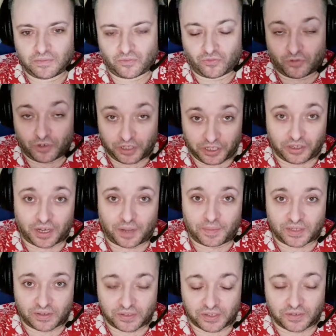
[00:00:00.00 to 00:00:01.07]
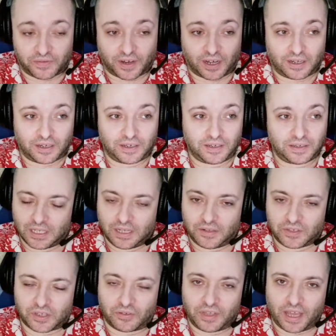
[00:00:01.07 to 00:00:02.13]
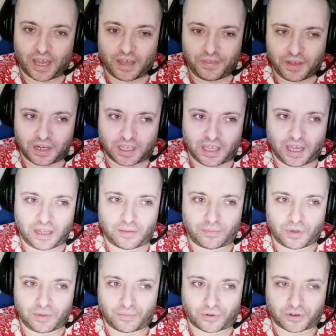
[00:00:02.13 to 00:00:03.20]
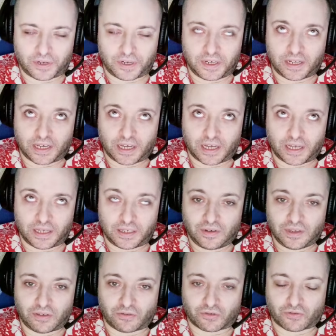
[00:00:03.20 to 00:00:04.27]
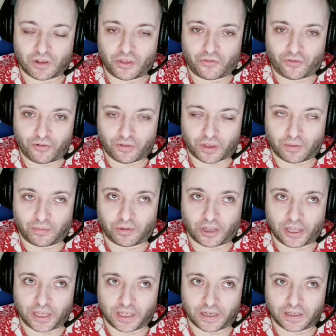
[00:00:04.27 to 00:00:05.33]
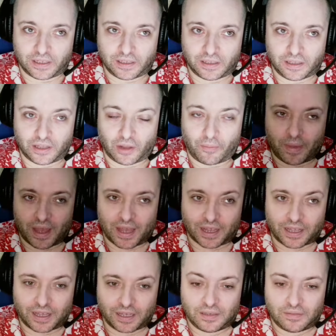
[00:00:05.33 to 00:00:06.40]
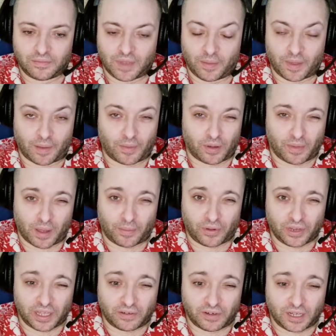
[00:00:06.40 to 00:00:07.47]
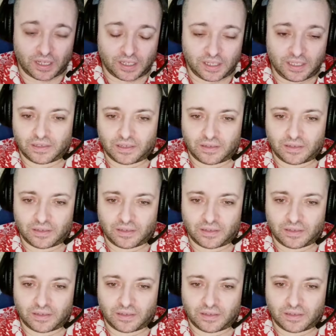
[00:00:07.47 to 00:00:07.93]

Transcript: Really good episode so far. So yeah, I thought Celebrimbor died. He was run through with a blade in the back. Maybe I'm remembering it wrong?